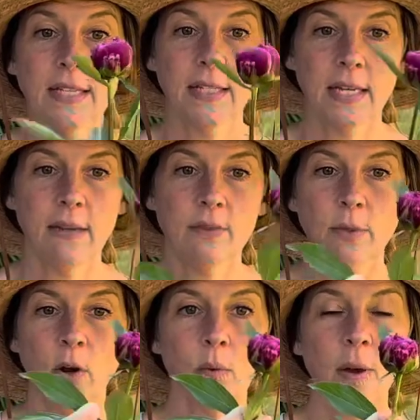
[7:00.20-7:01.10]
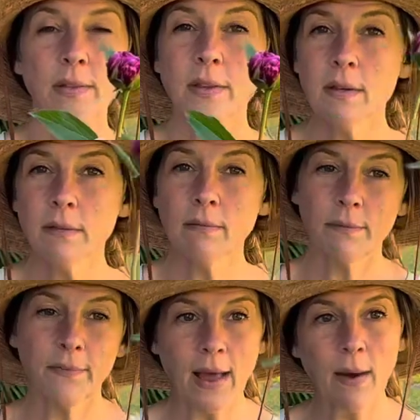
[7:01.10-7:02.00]
leaves. We don't want the
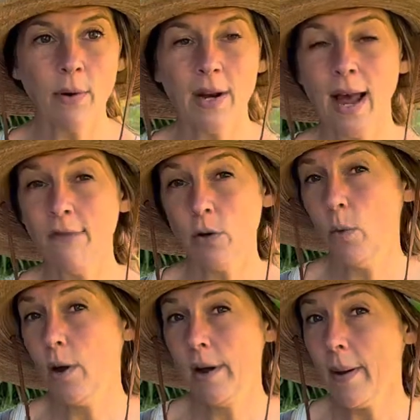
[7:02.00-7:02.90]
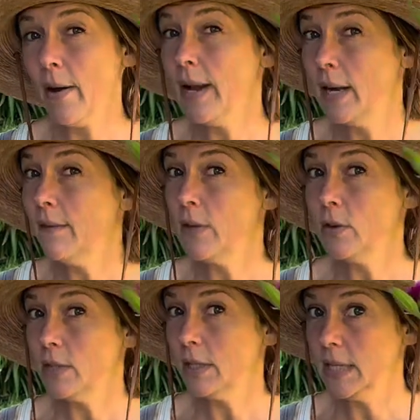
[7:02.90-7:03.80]
flower to have to worry about any of
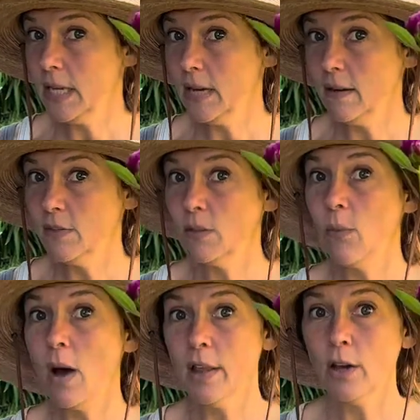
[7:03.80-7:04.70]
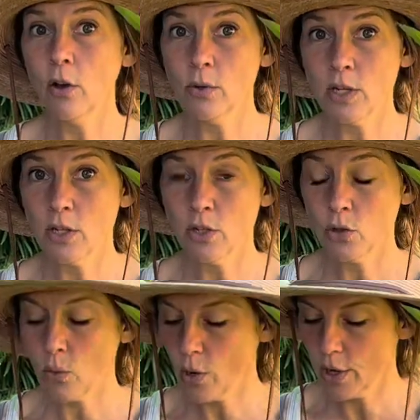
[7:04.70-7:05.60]
those leaves while it goes into
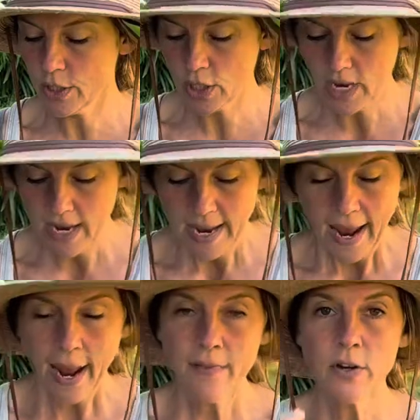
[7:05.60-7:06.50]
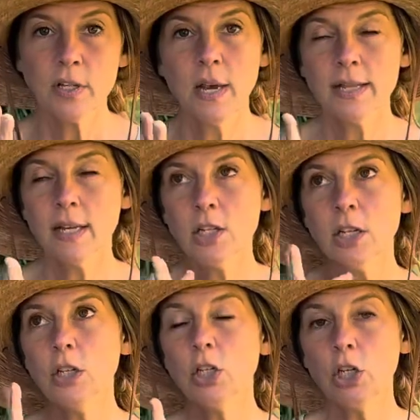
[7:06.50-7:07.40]
storage. And there's
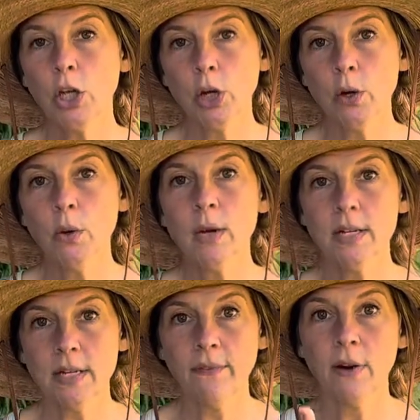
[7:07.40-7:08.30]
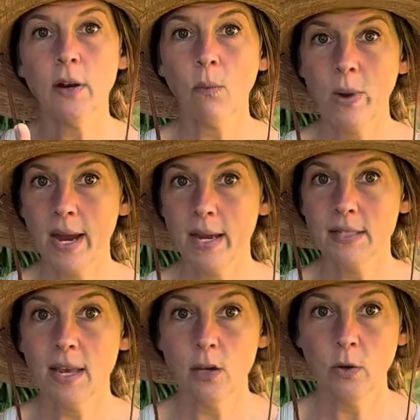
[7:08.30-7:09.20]
essentially two different
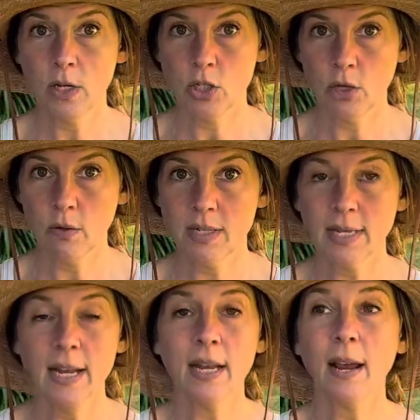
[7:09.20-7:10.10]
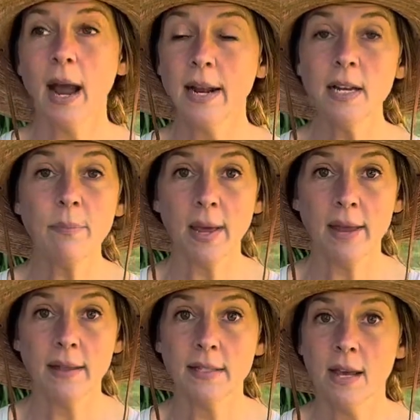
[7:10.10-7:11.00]
ways that you can do this, and it kind of
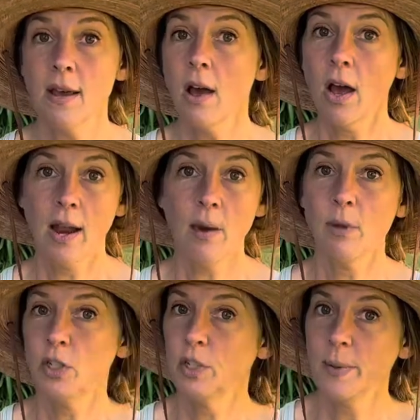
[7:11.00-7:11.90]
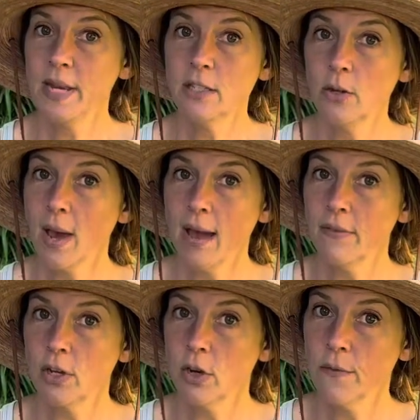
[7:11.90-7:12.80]
depends on how much space you have
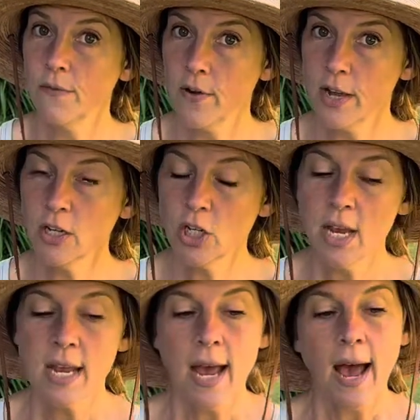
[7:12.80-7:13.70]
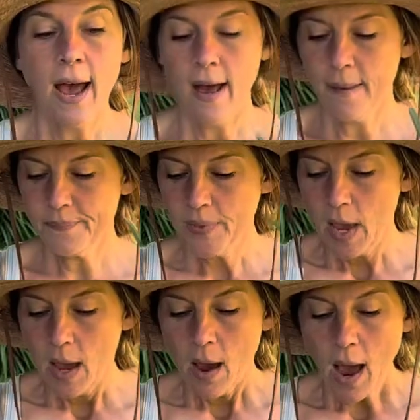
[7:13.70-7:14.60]
in your fridge.
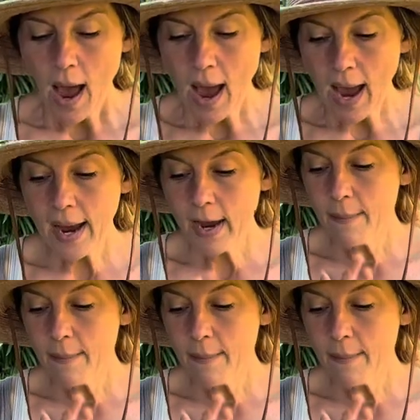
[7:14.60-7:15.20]
I